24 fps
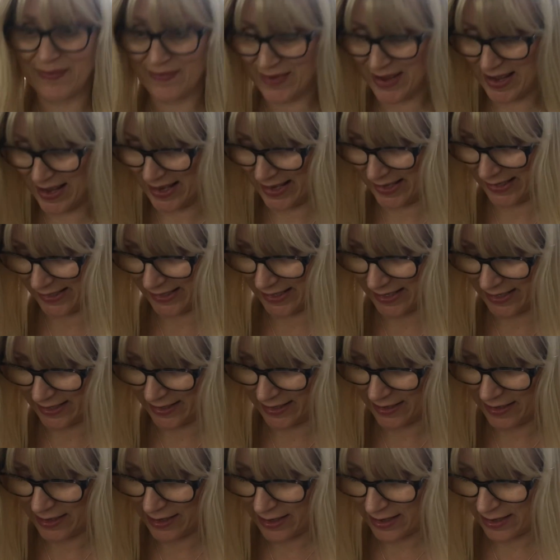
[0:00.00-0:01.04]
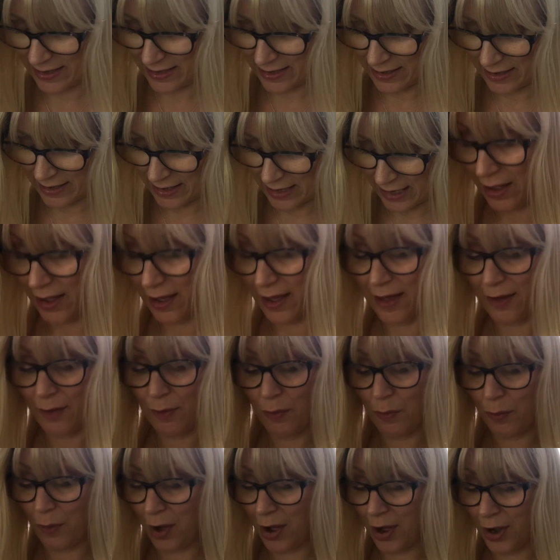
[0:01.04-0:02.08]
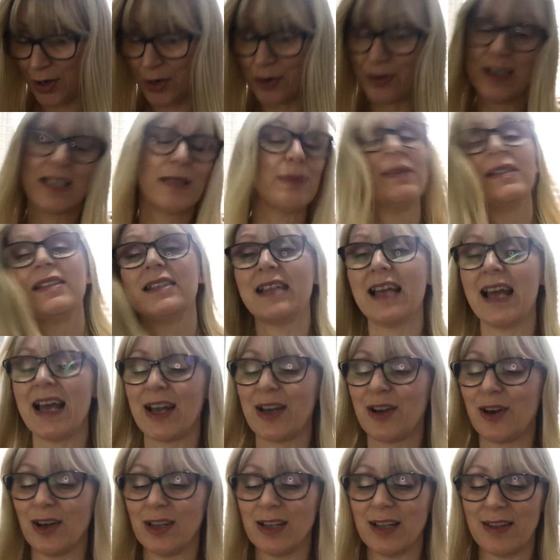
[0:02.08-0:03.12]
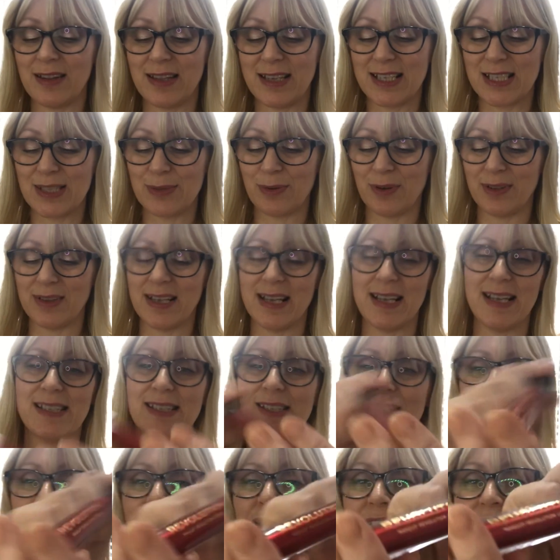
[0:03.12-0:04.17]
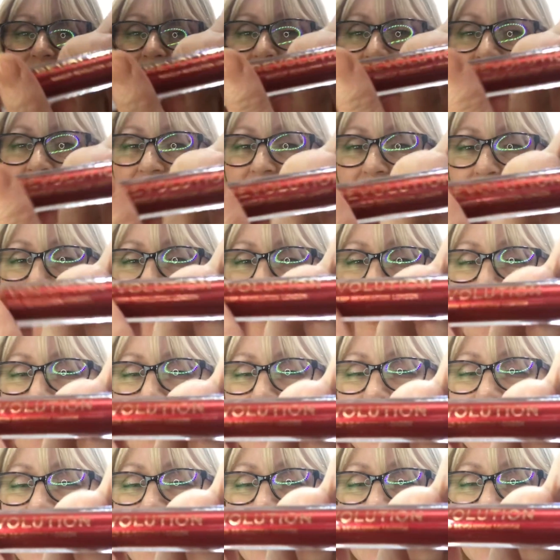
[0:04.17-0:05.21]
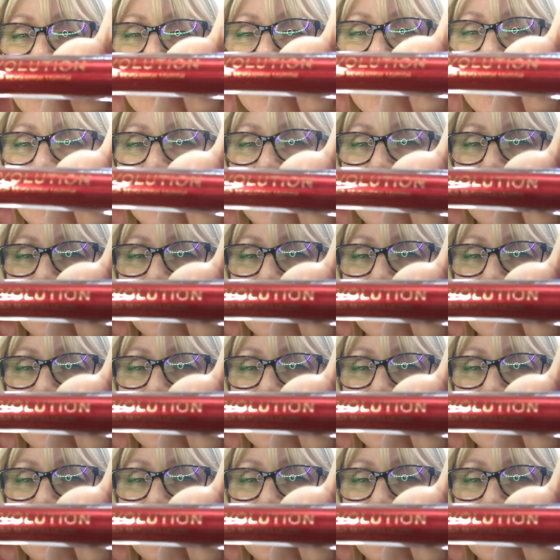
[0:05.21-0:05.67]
amazing. What a Christmas Day colour this one is. Look at that for a metallic